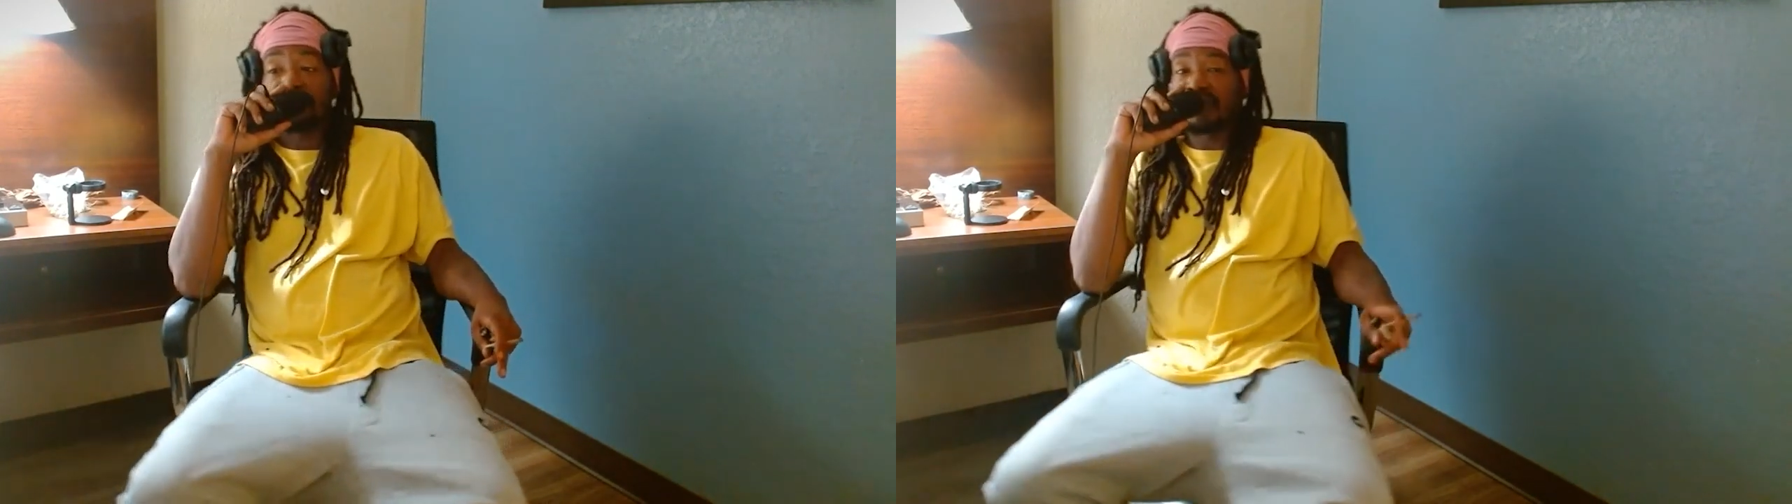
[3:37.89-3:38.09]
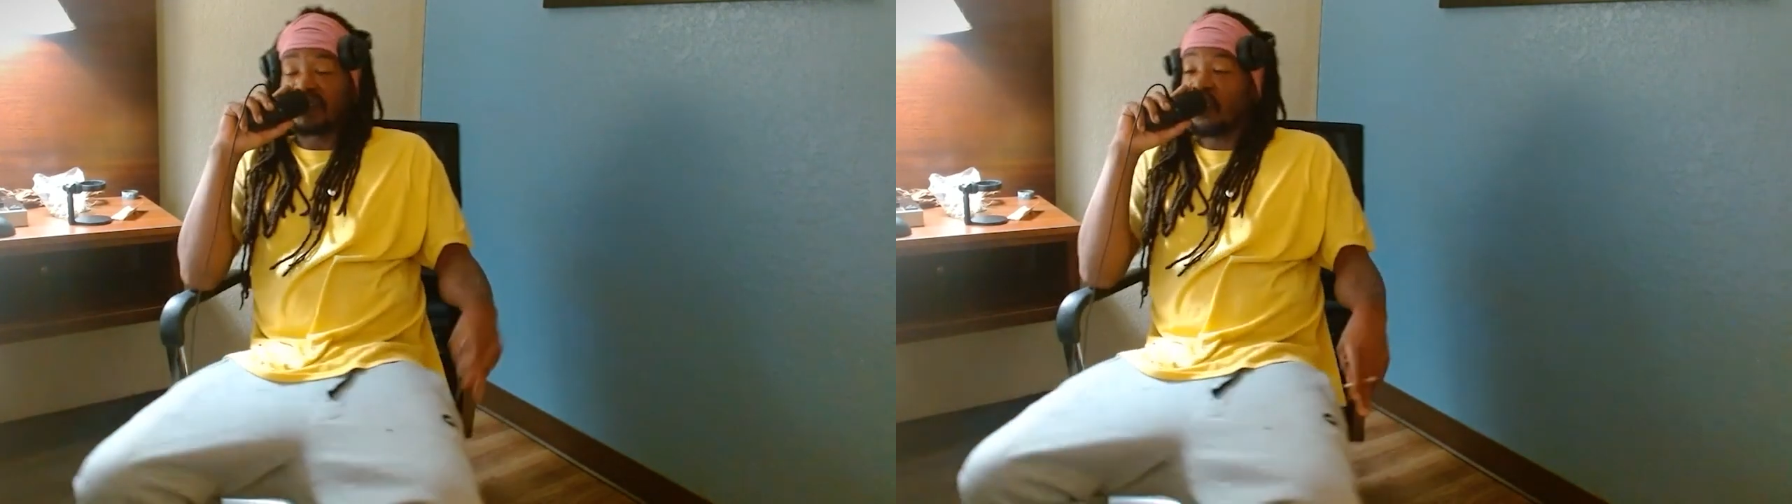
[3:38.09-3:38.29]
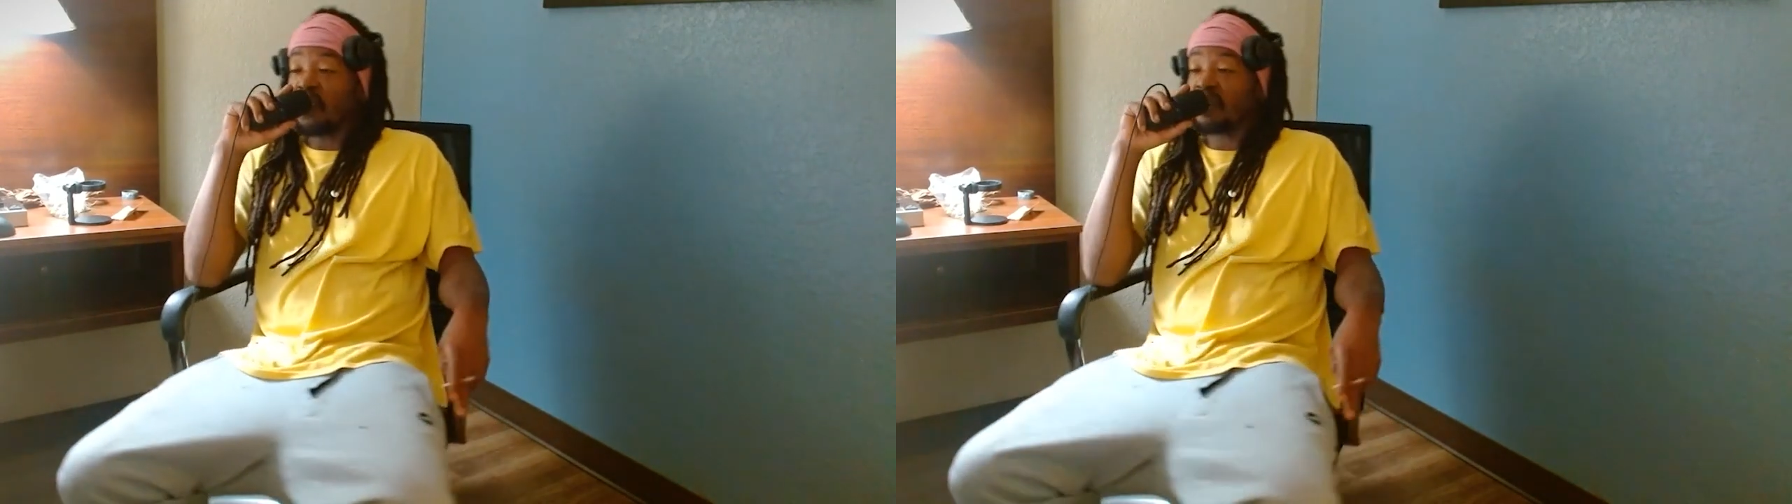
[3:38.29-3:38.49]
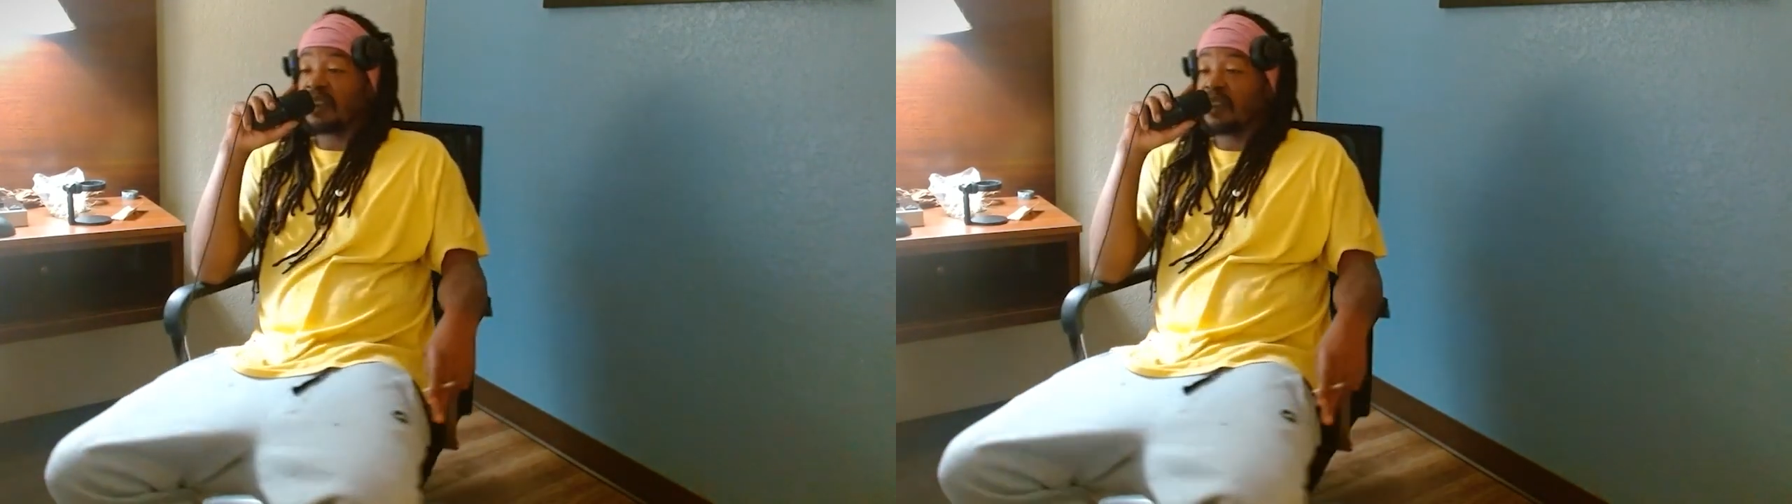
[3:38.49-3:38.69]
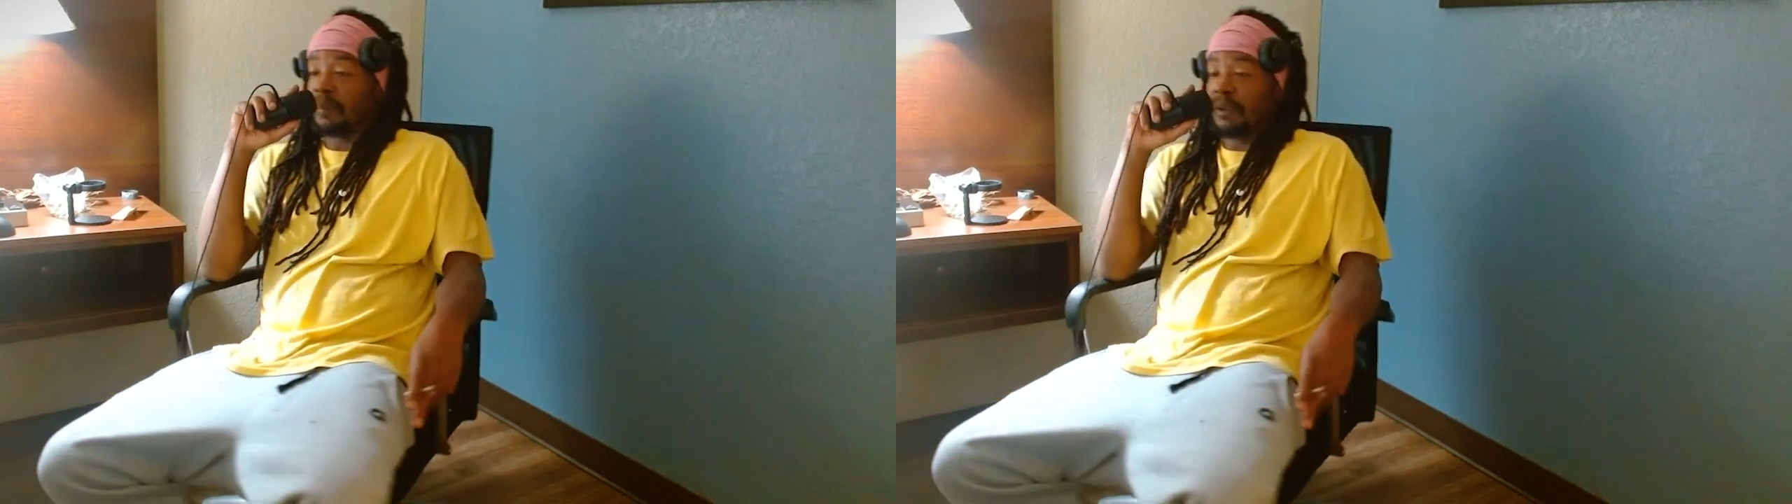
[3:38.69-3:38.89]
yard
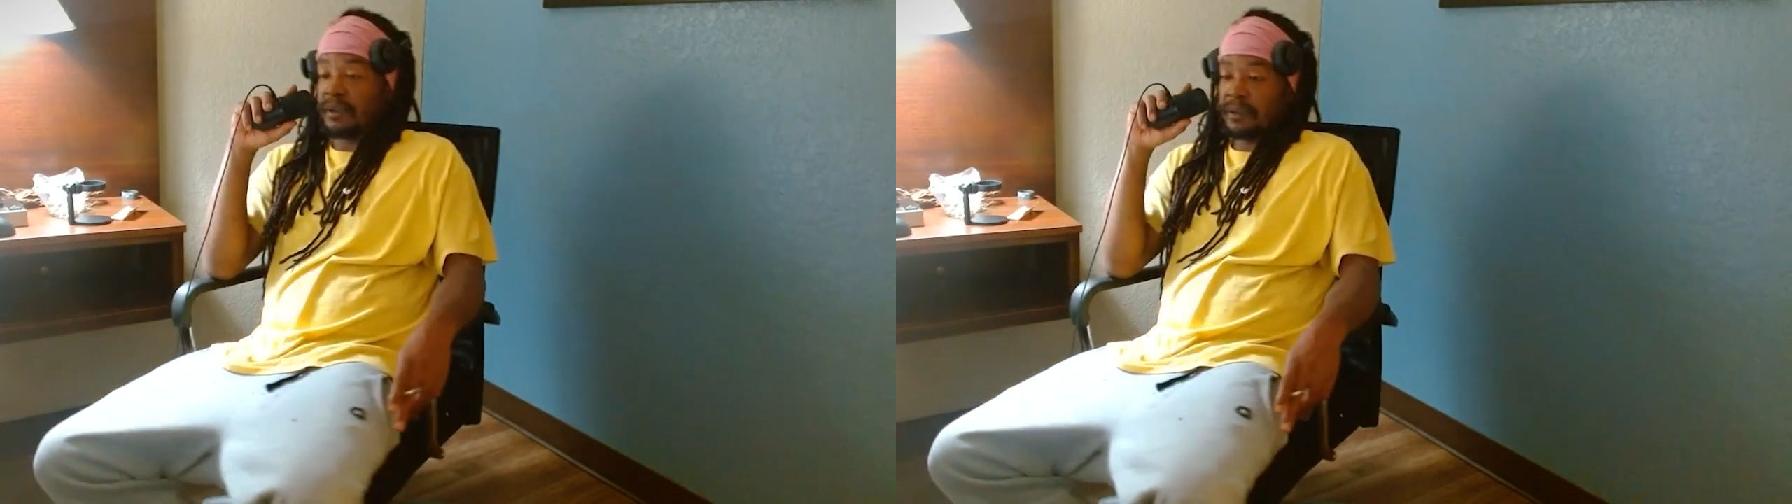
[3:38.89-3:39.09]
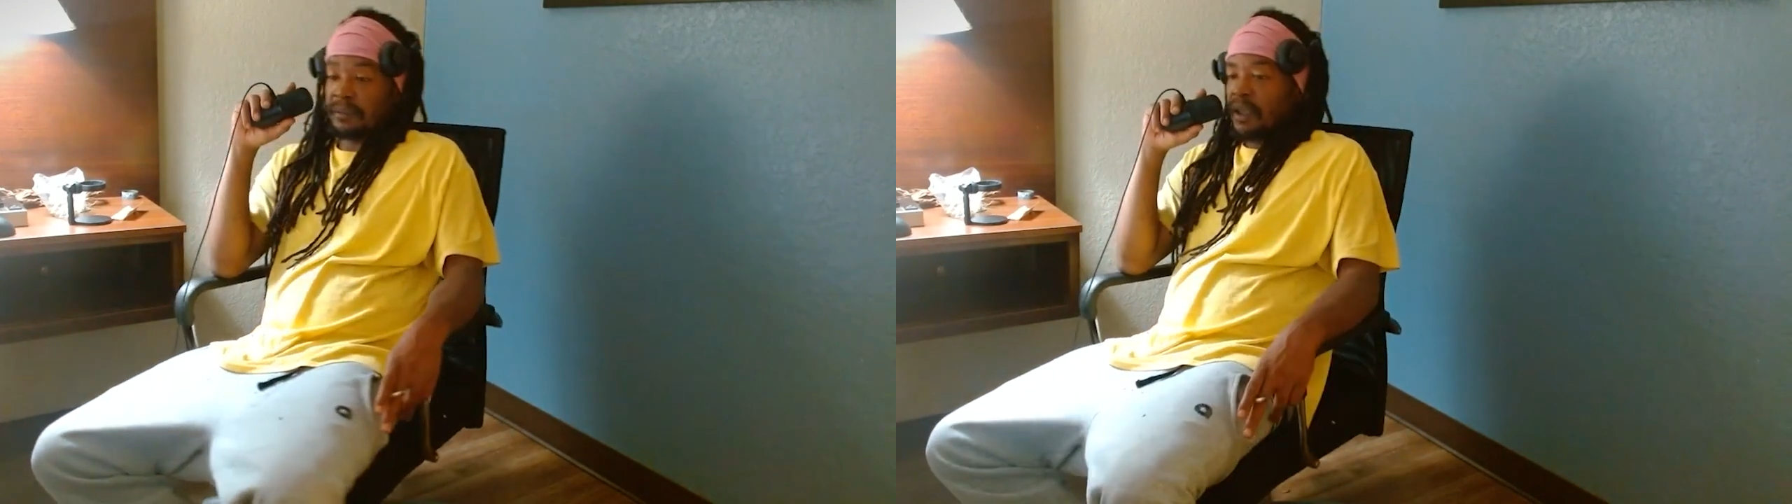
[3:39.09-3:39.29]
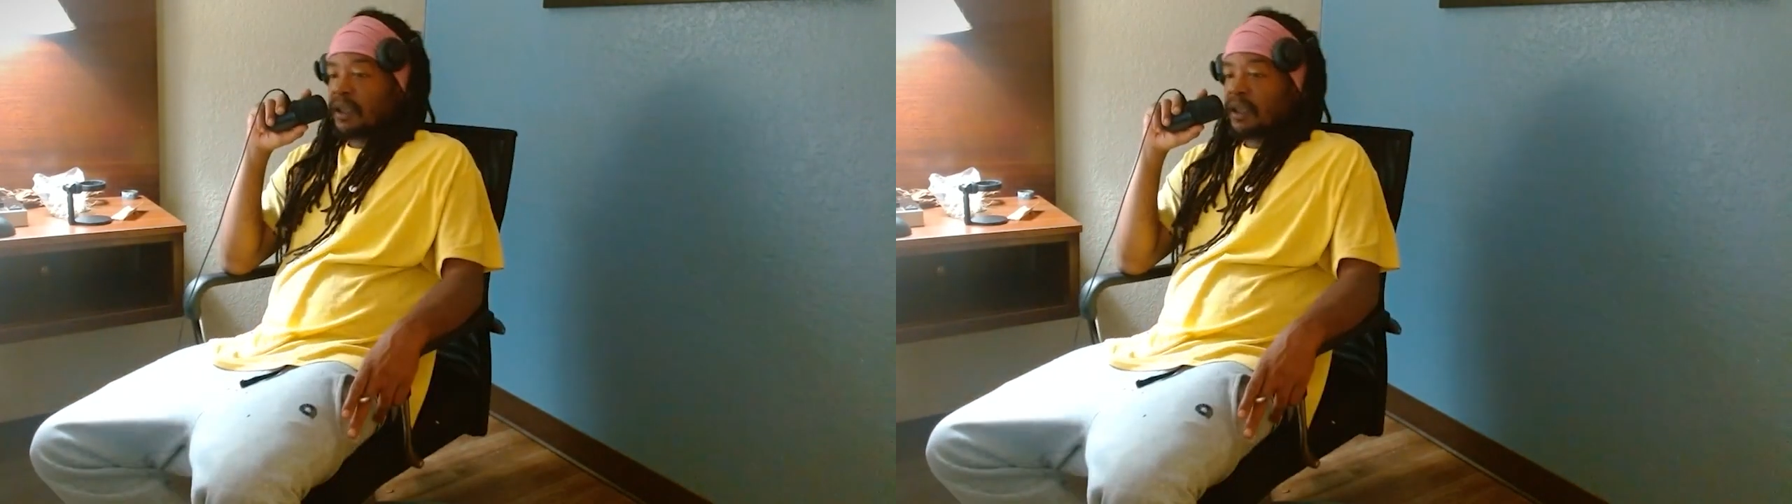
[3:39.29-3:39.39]
clippings.